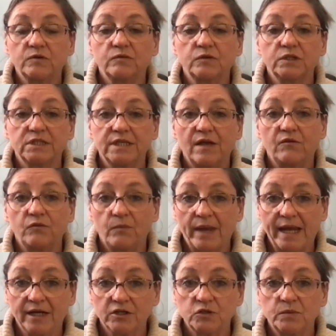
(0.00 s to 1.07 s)
for
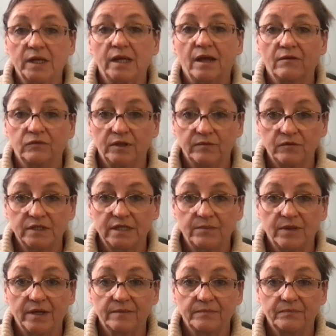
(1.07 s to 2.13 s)
self-management of lymphedema.